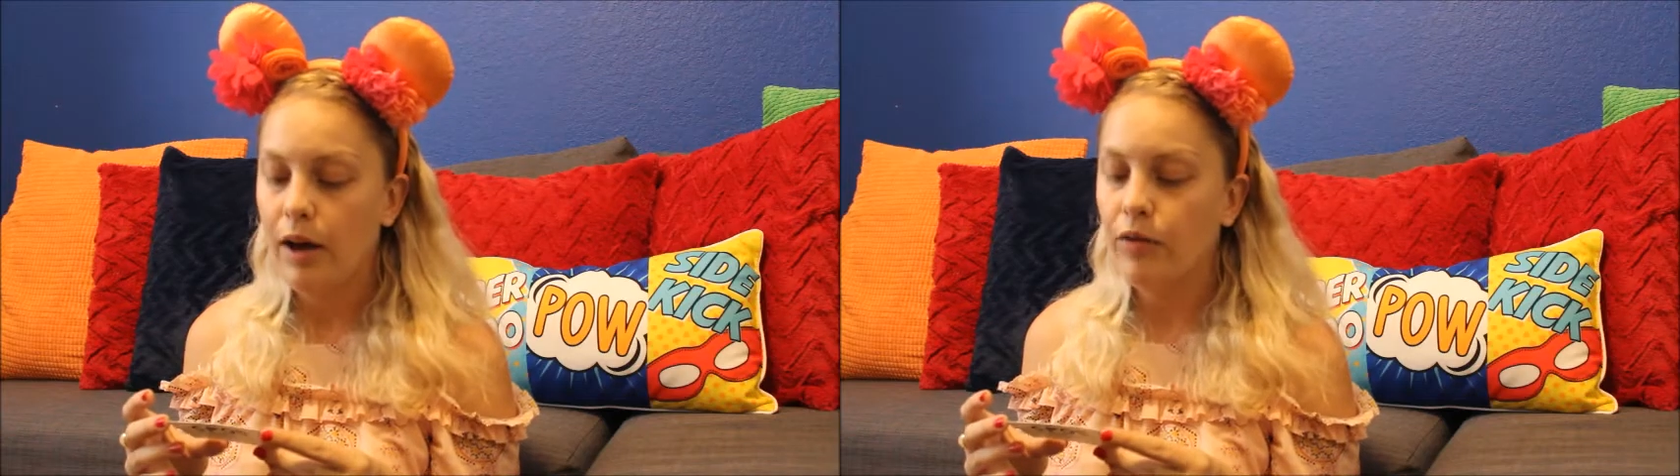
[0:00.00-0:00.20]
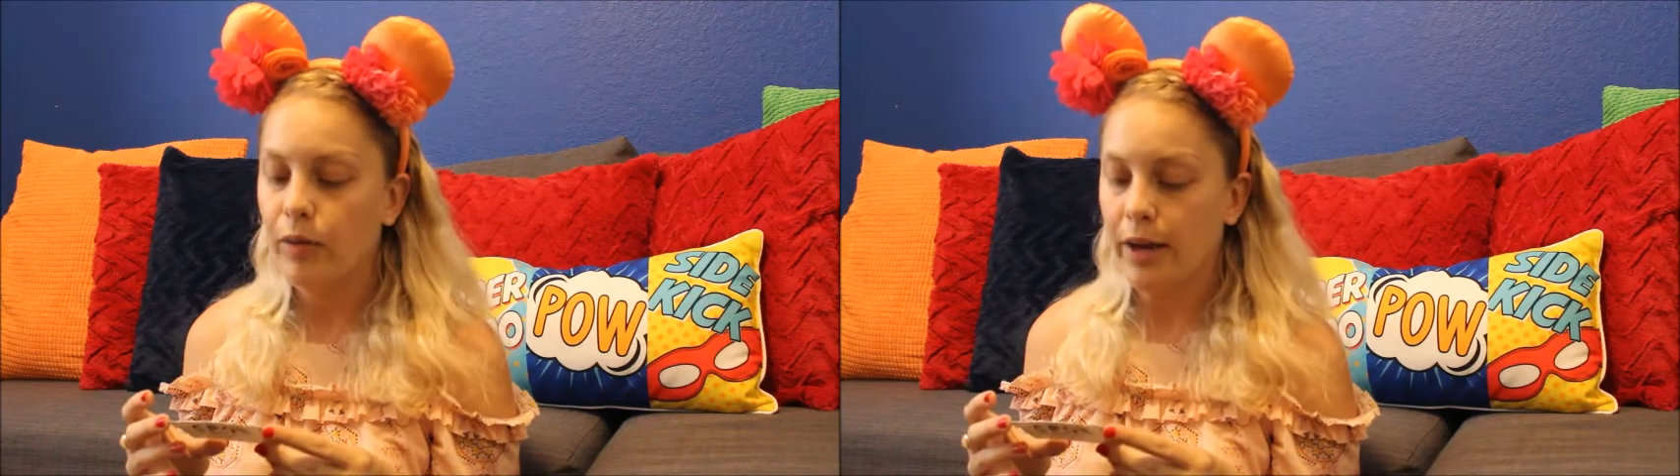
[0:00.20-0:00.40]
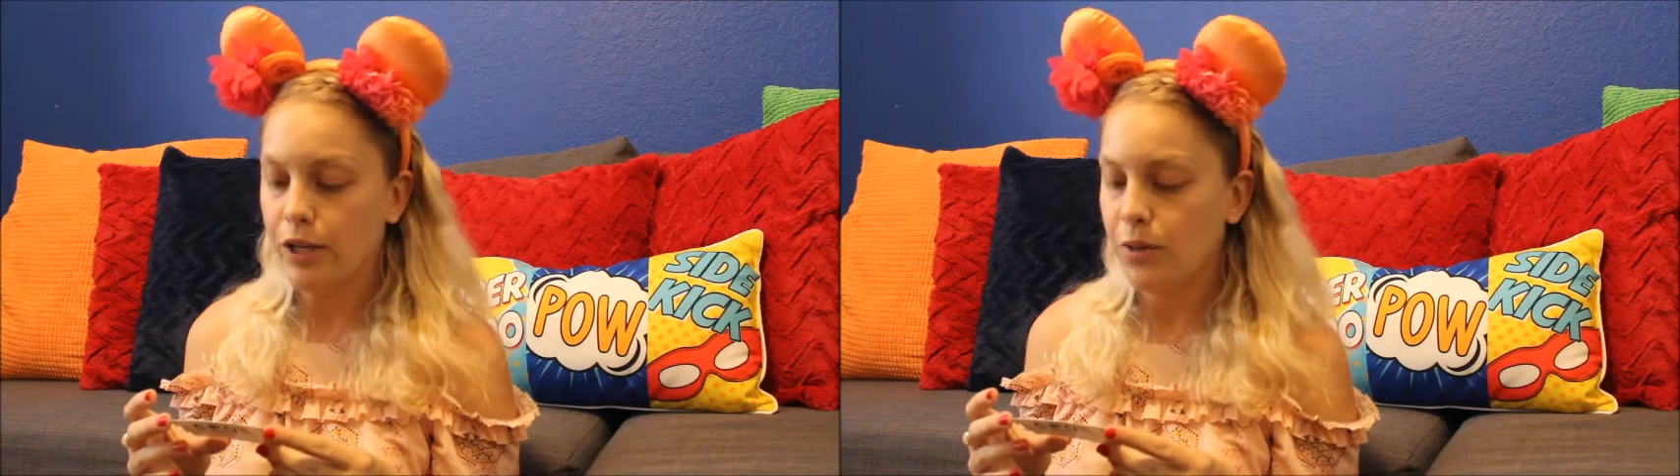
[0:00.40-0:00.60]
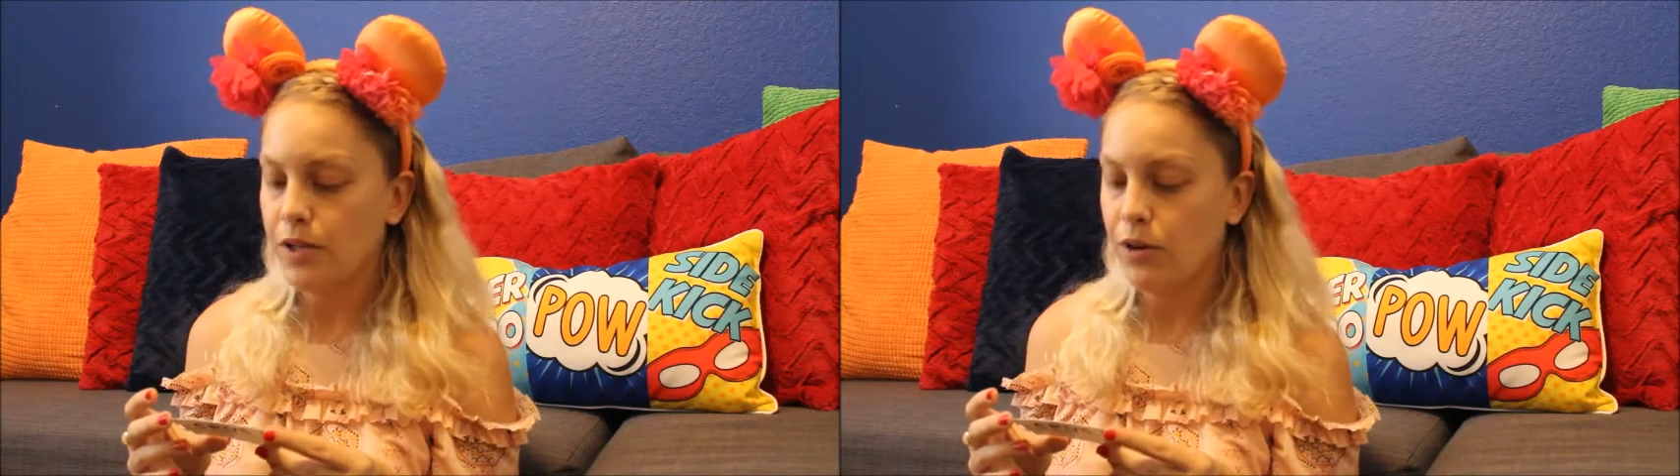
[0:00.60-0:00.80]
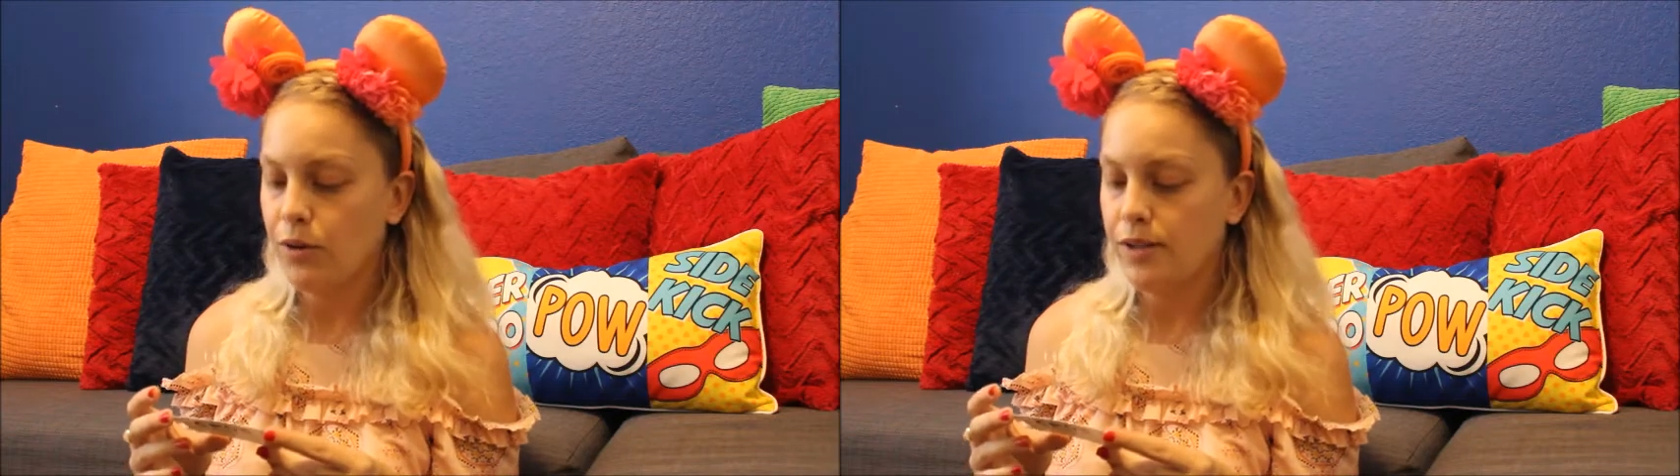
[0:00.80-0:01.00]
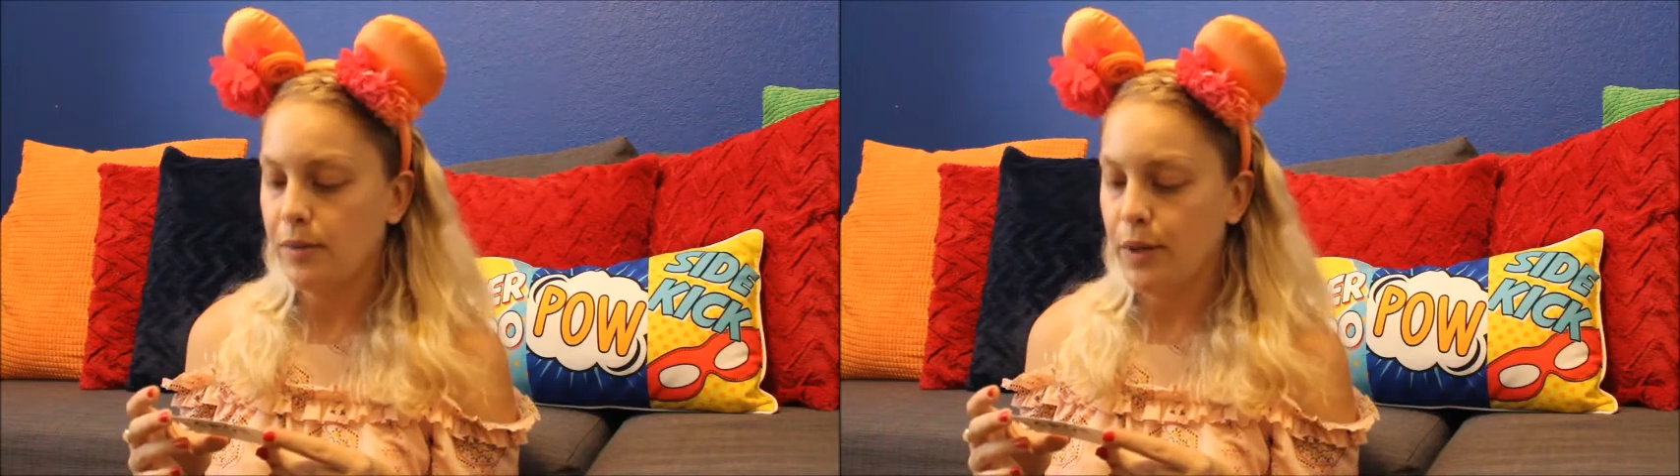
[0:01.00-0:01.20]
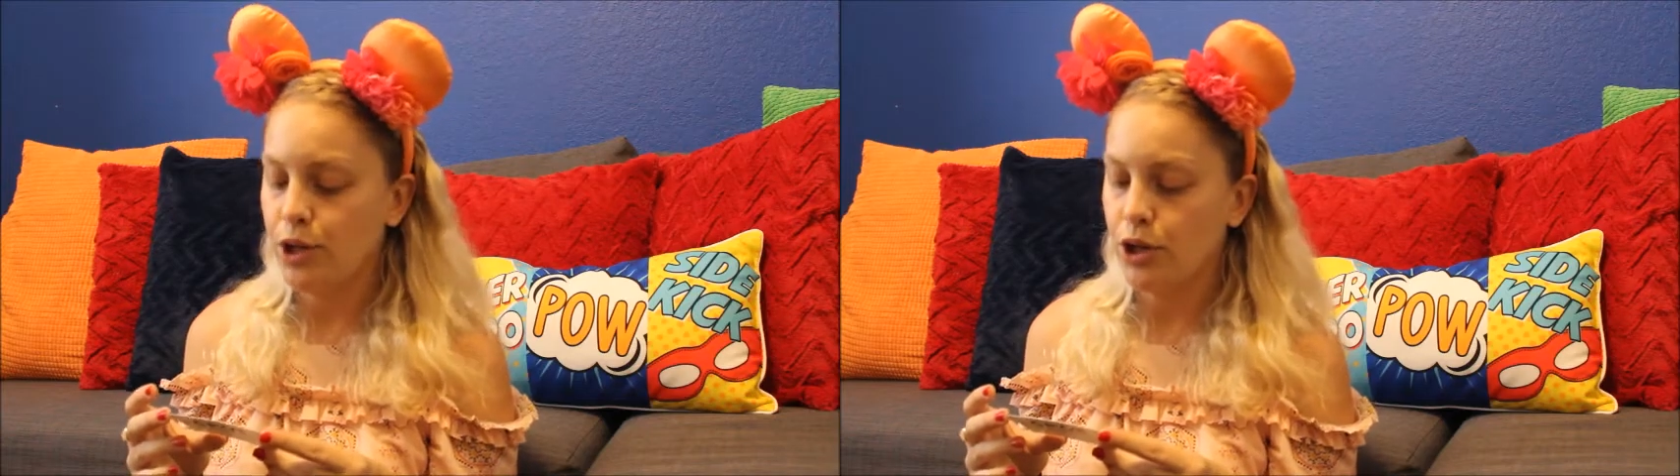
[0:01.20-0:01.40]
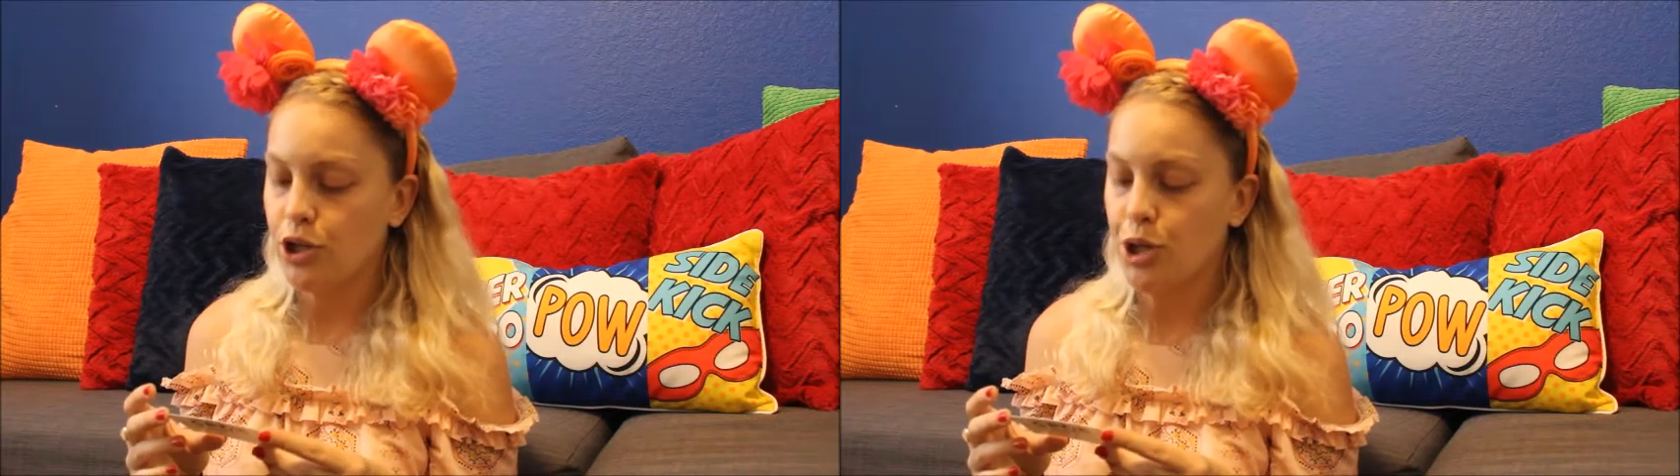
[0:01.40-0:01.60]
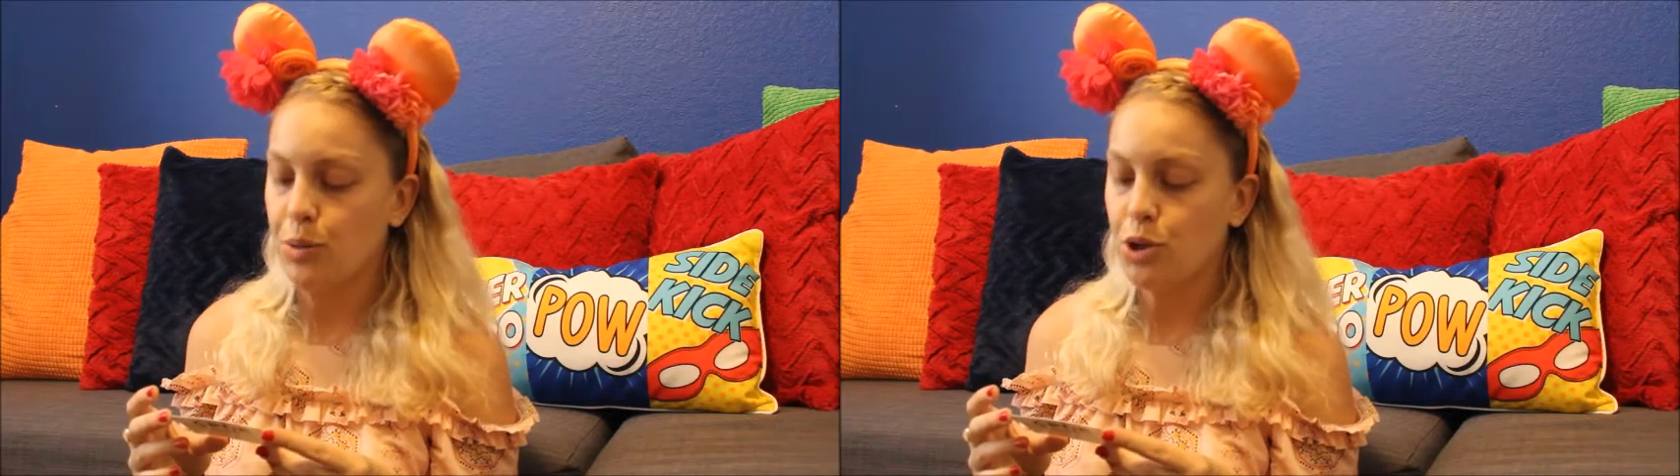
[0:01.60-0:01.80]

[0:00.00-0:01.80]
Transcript: For best results, be sure to